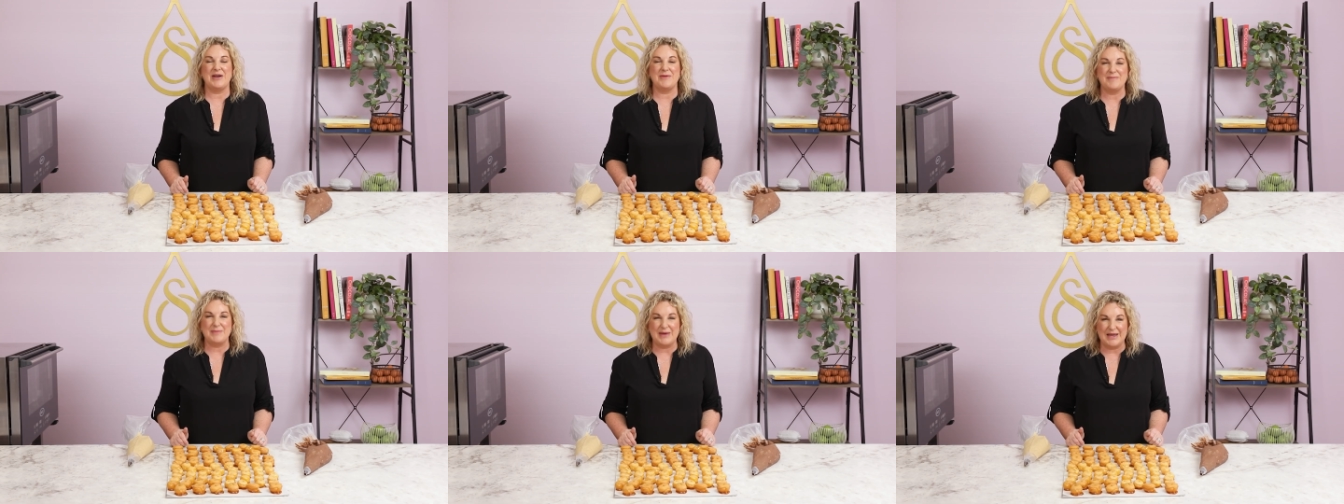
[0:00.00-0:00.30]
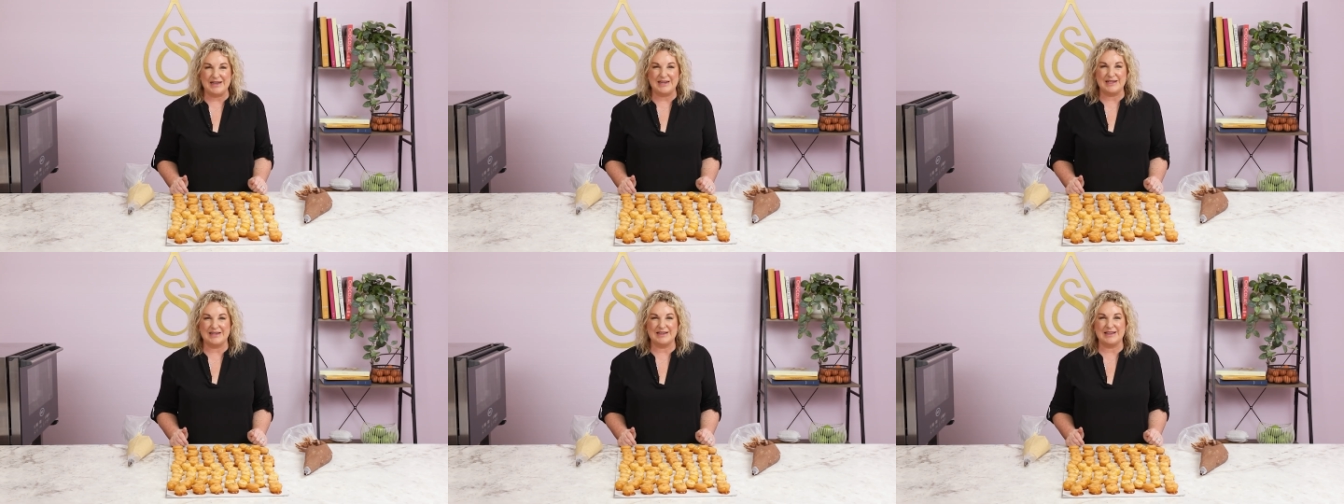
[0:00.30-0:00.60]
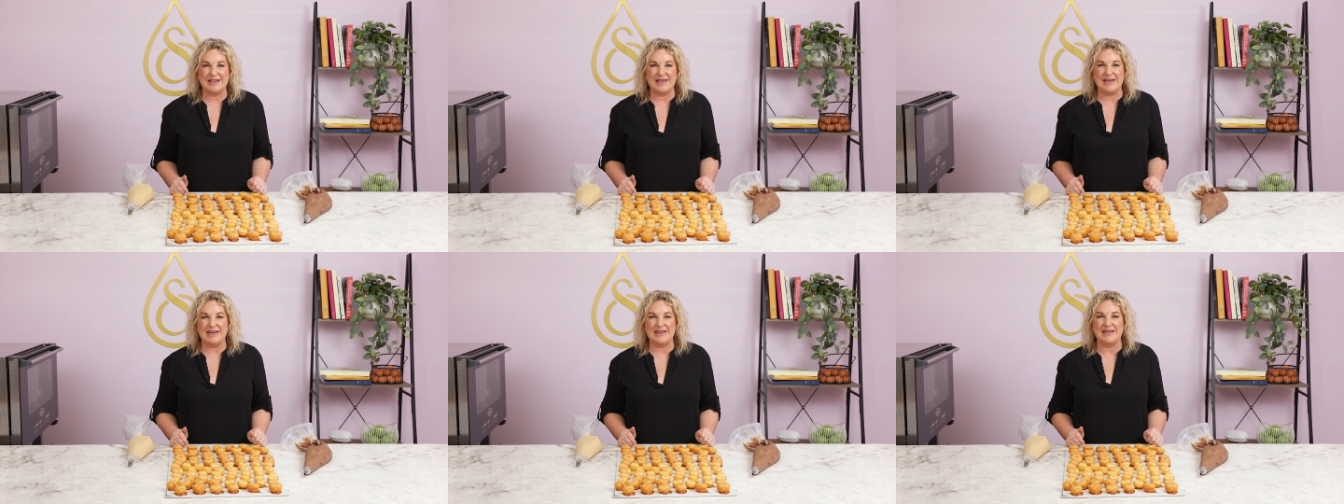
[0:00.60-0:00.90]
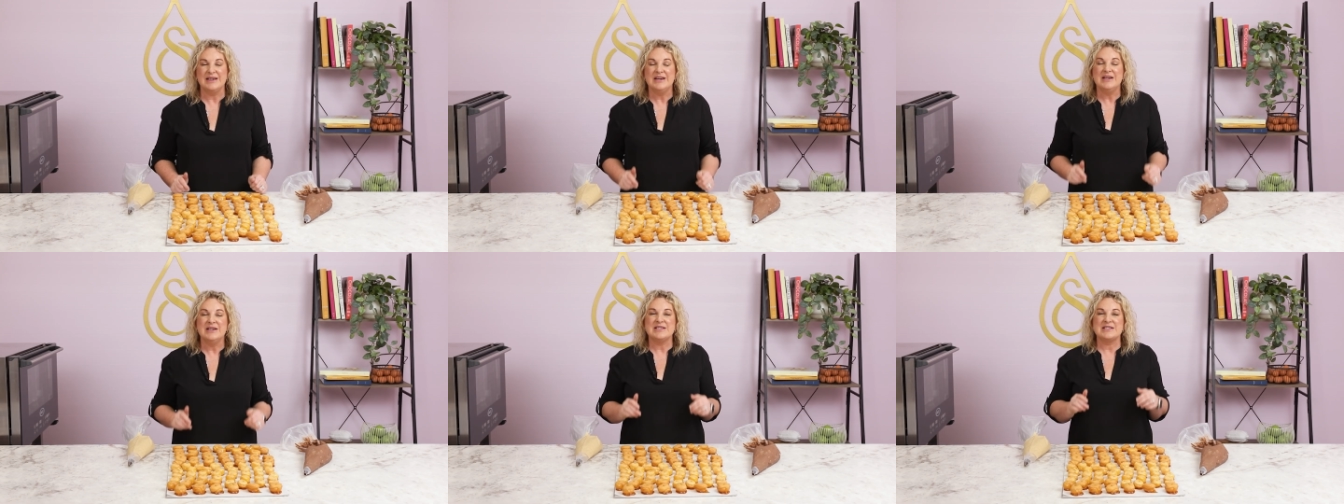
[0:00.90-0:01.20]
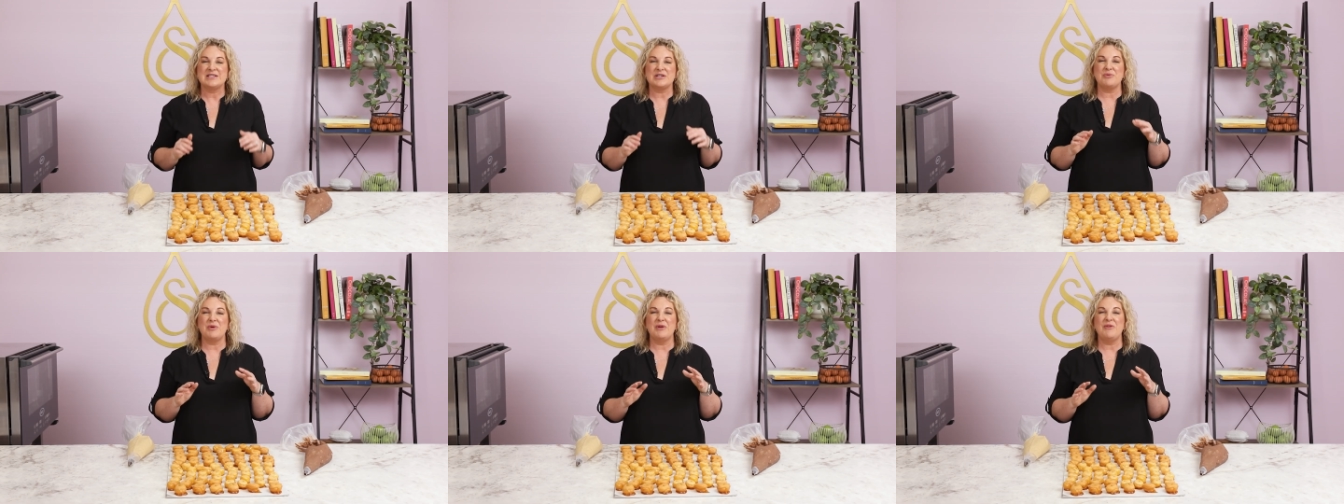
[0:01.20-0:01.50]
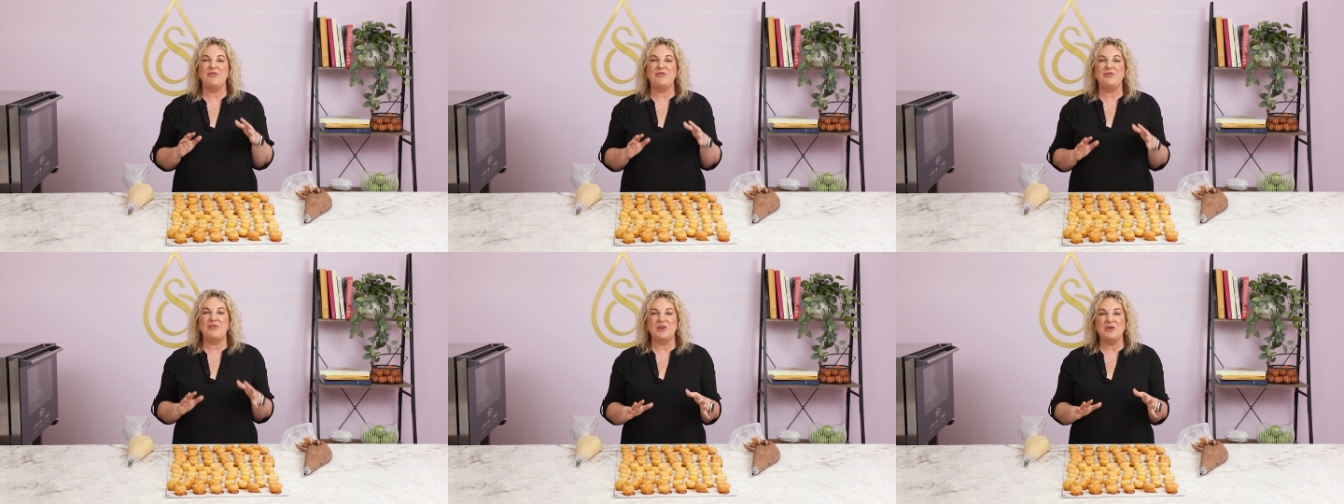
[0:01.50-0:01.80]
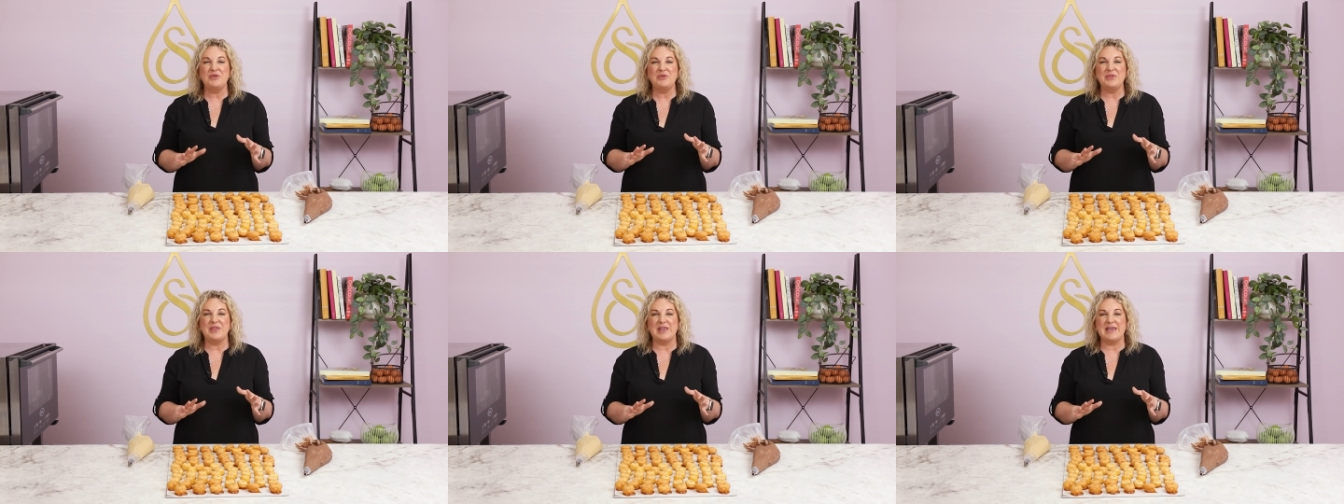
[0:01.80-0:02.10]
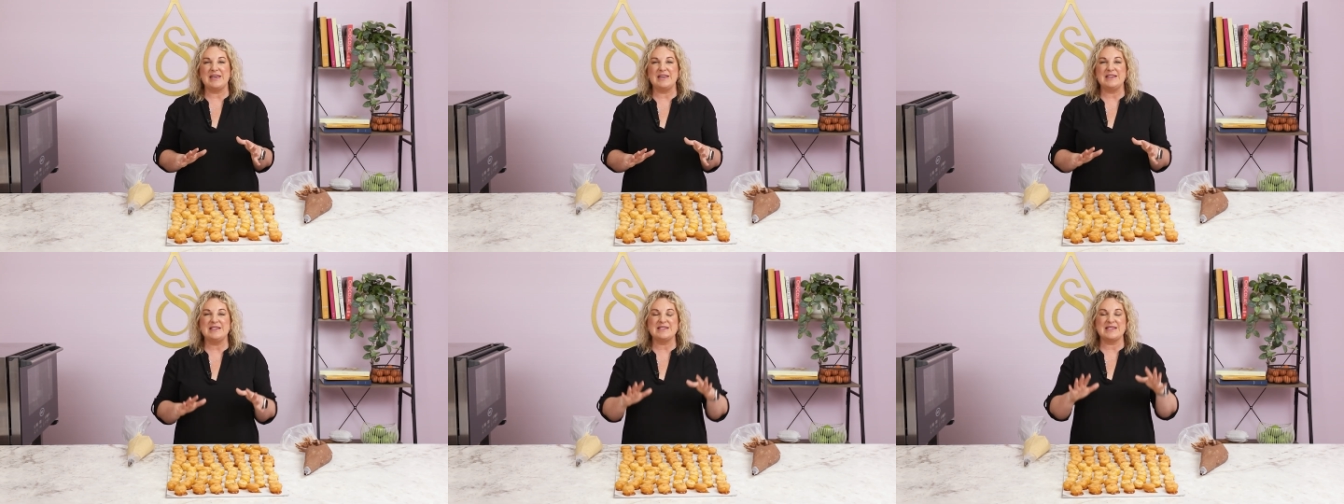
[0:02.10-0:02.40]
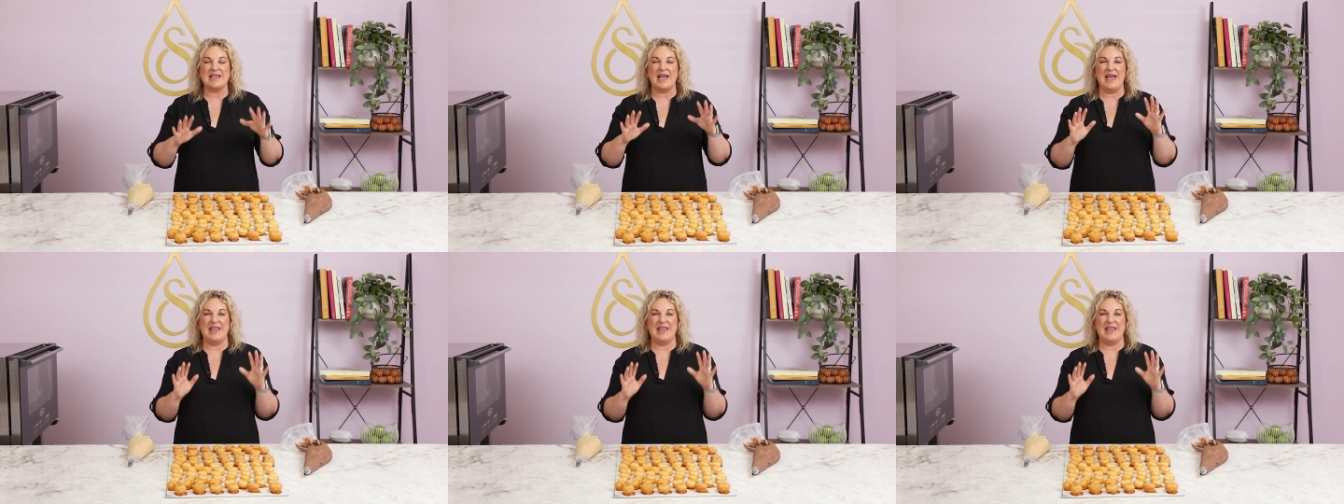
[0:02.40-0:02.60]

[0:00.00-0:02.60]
immediately. So we fill these